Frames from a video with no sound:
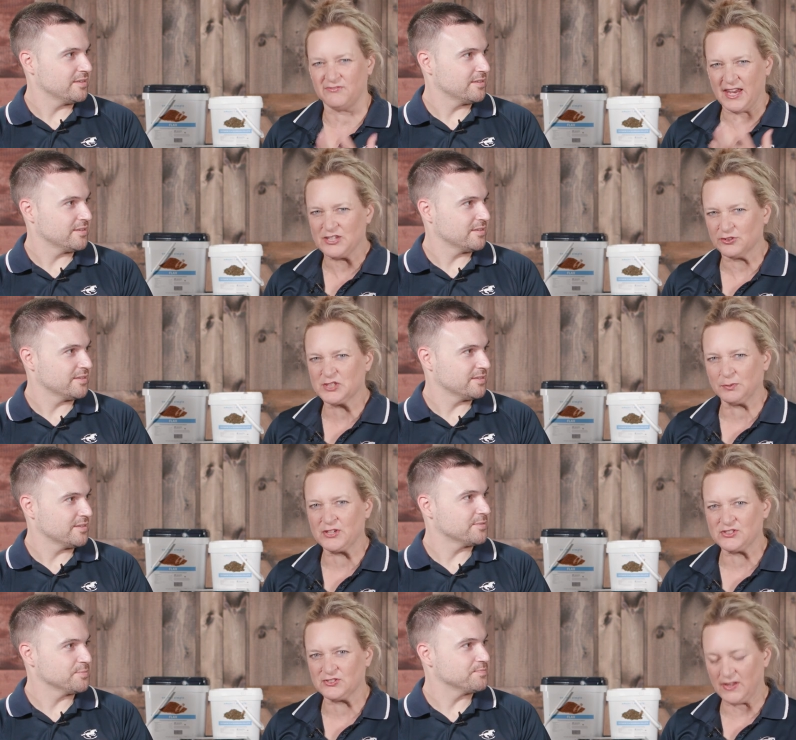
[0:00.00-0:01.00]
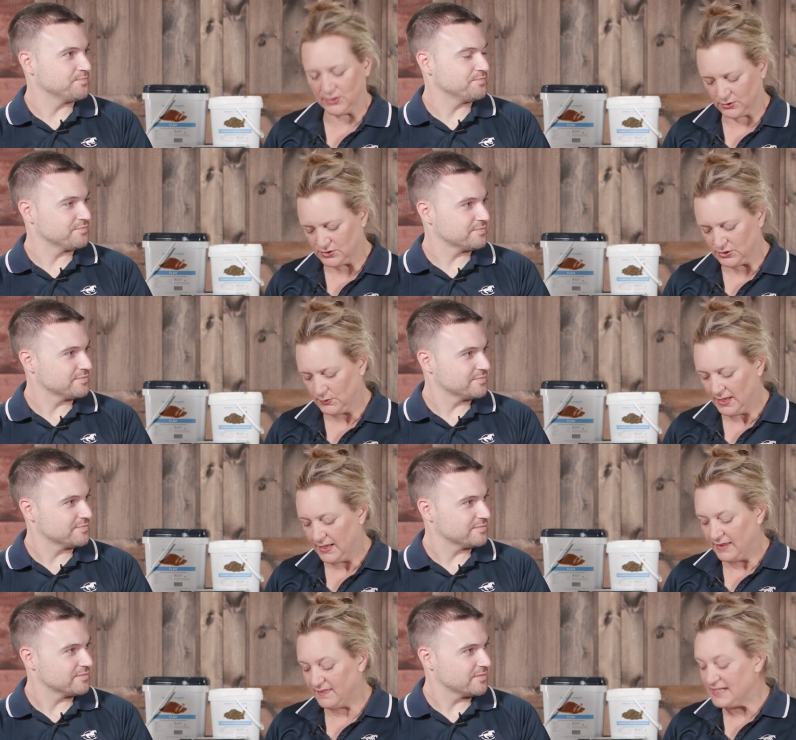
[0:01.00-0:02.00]
Speaker 1: facial expression that they couldn't do,
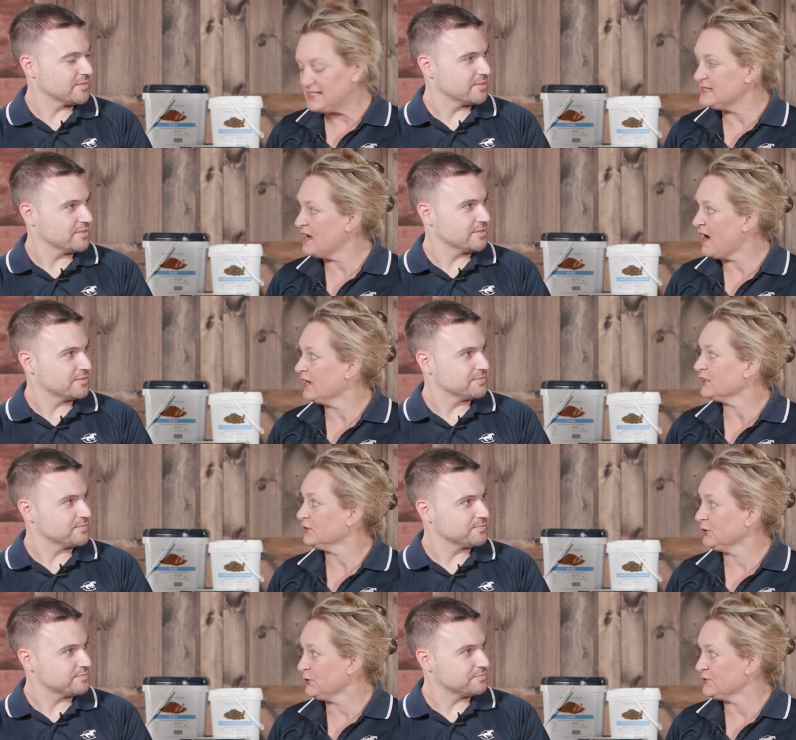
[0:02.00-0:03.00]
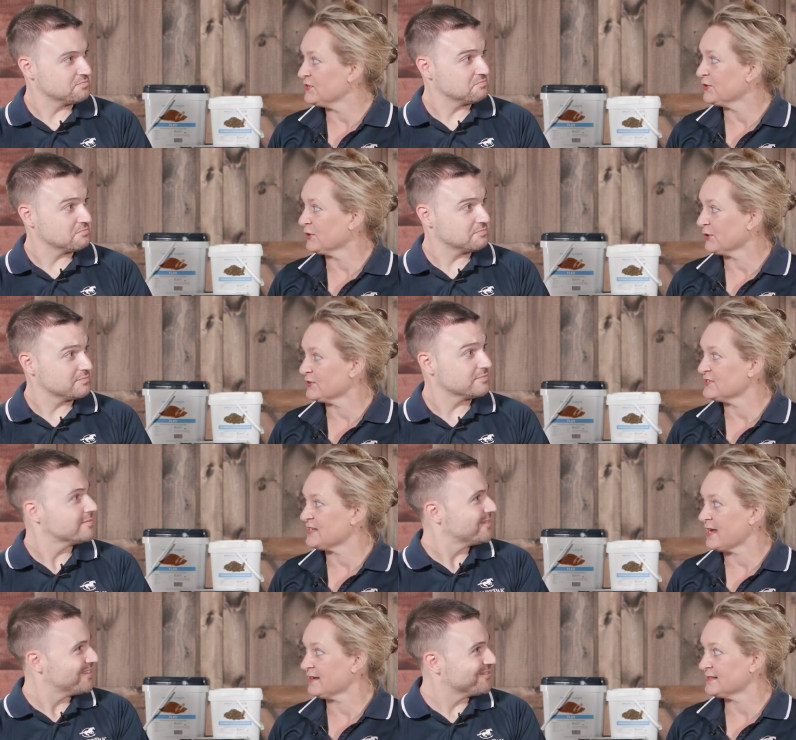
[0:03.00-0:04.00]
they did not lose their herd
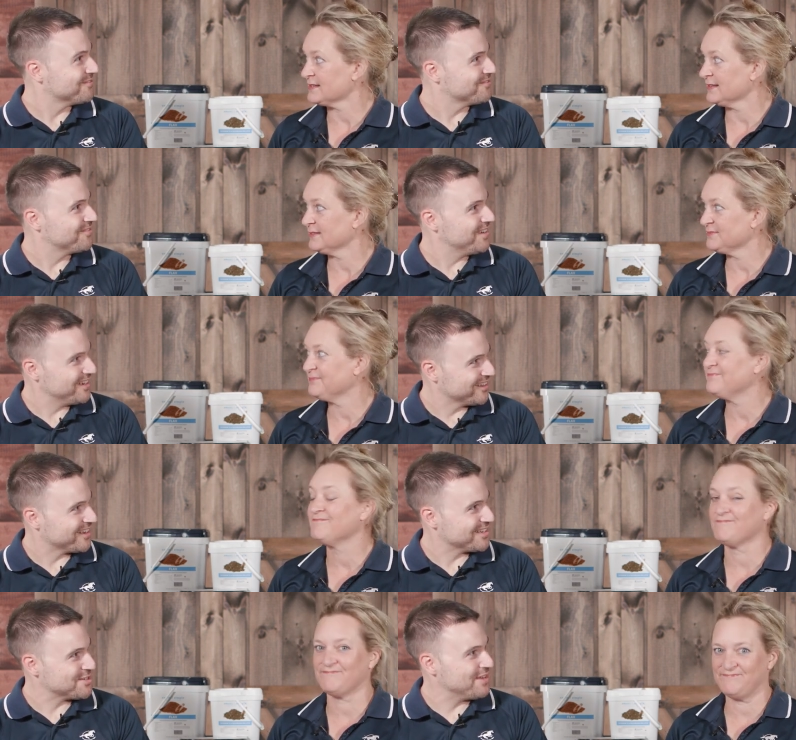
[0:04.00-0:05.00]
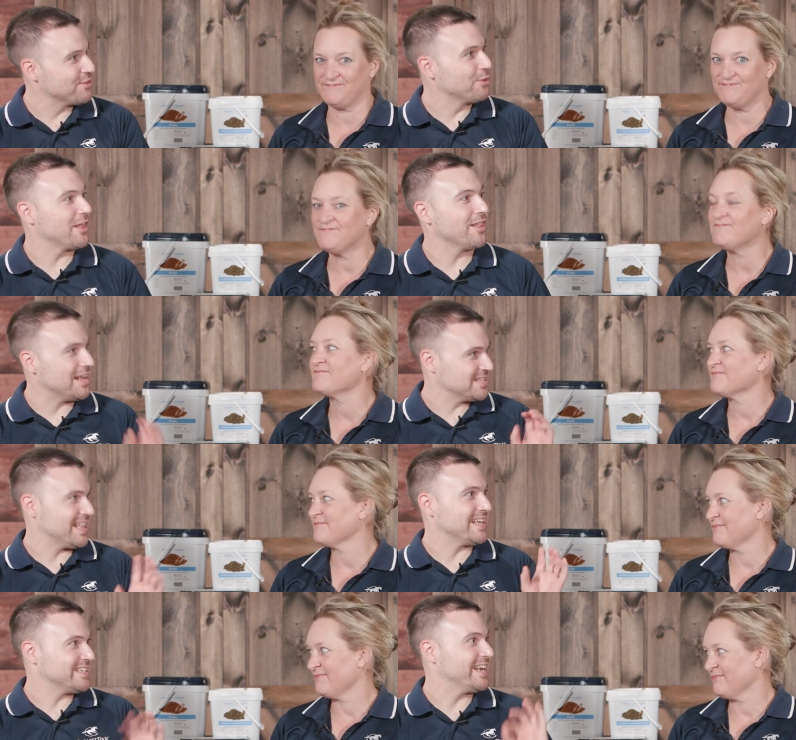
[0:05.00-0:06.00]
status.
Speaker 2: Really? Mm-hmm. So even though they lost
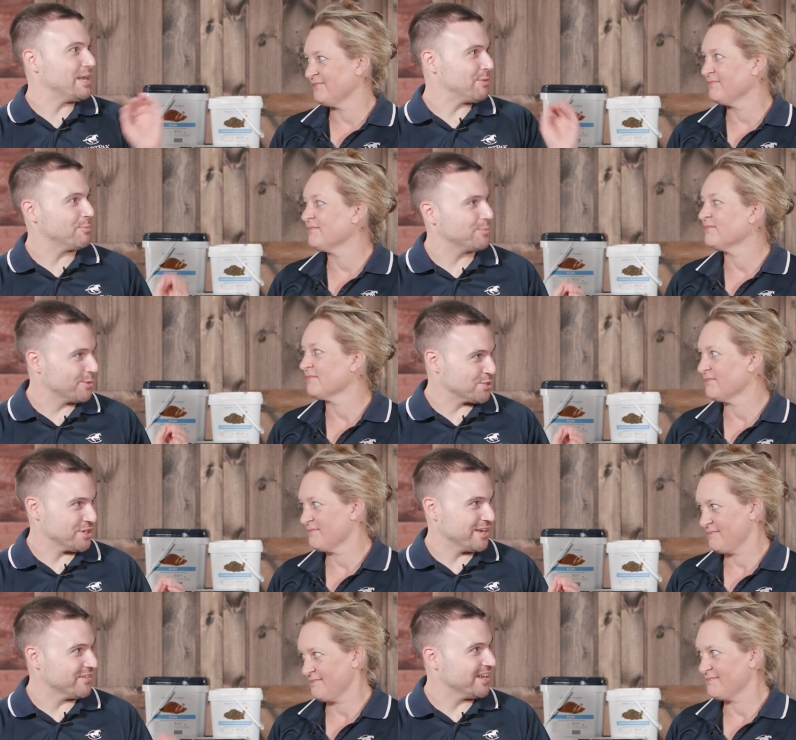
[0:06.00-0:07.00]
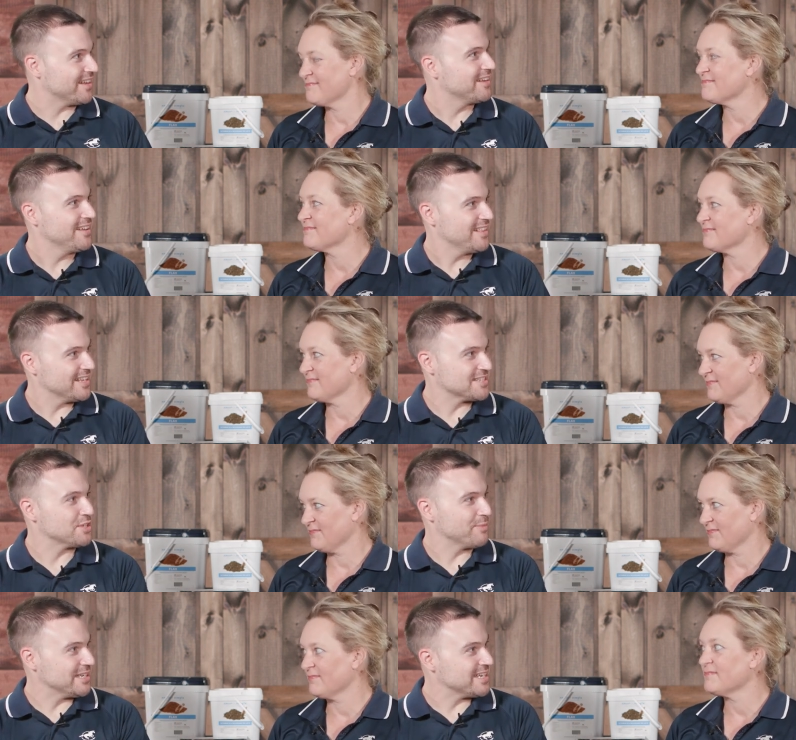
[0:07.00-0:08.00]
that dynamic portion of it, they
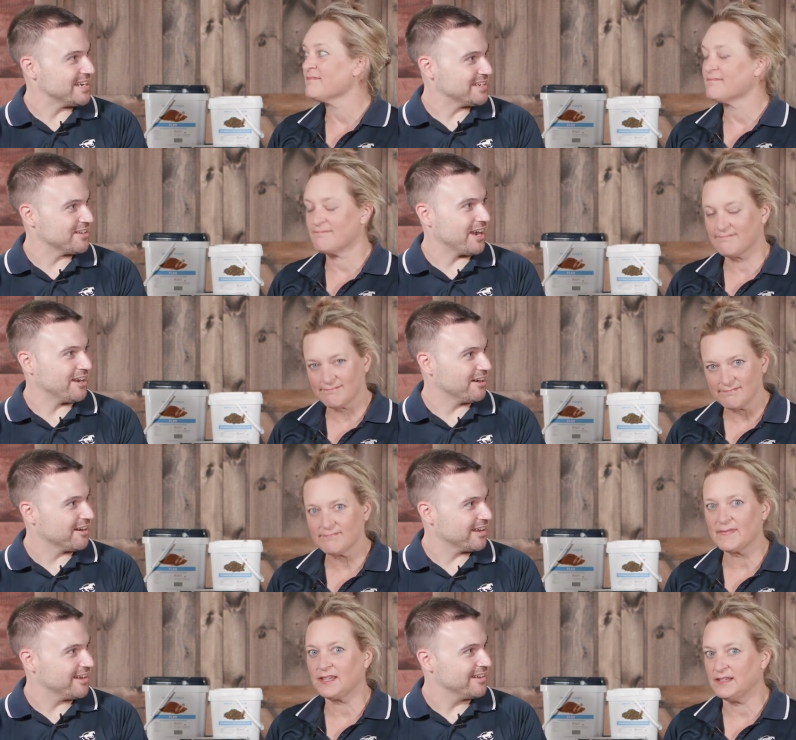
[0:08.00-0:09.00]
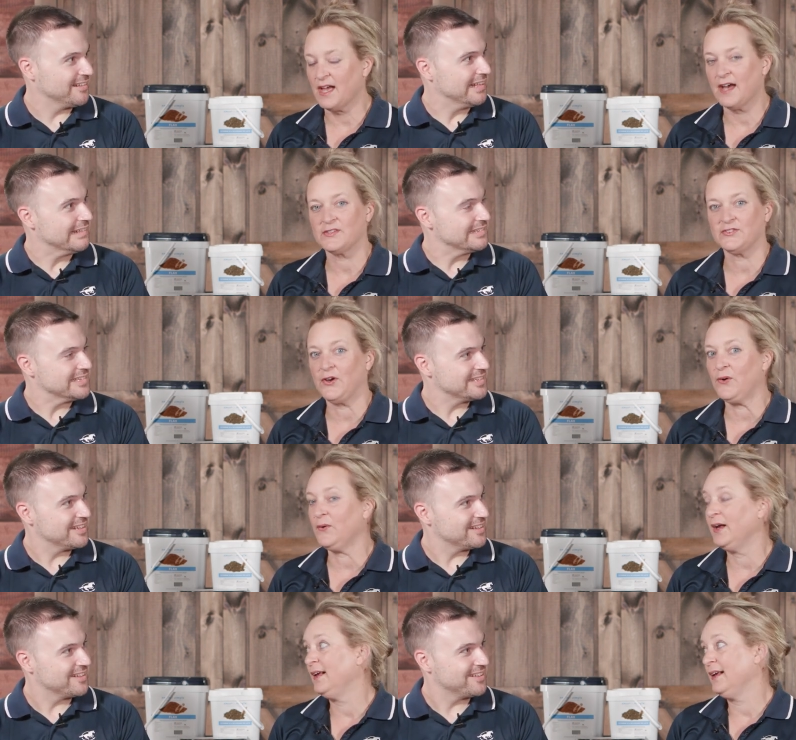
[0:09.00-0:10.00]
still maintained
Speaker 1: the mm-hmm. hierarchy. Yeah, so.